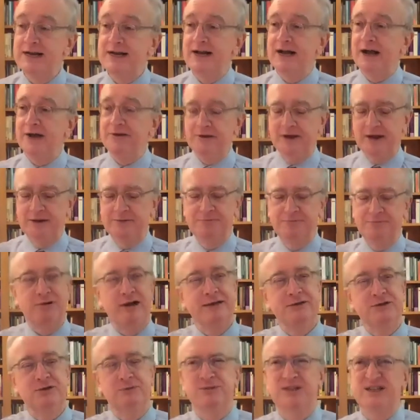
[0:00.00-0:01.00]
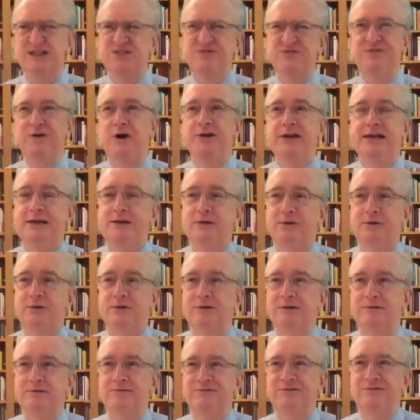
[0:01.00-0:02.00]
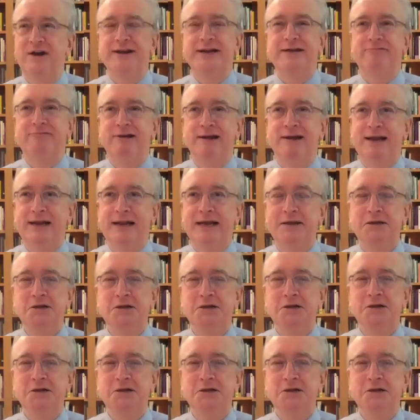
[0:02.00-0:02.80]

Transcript: And, and Brantome says, funny look, funny really,